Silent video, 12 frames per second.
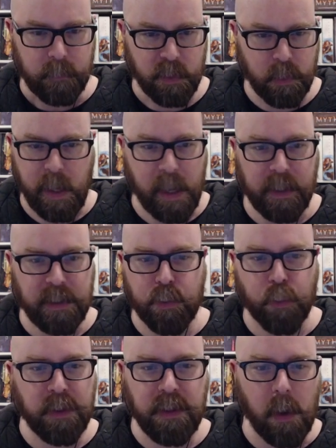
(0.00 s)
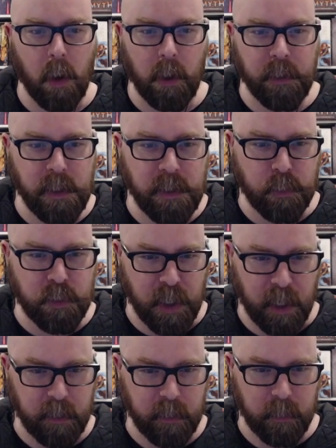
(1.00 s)
So yeah, that's really all you need to
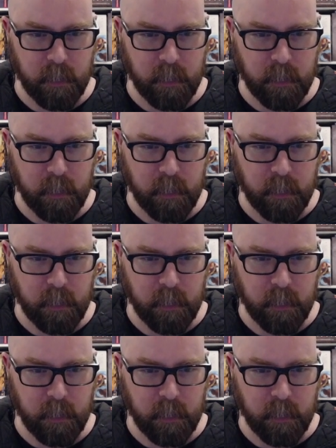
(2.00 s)
check.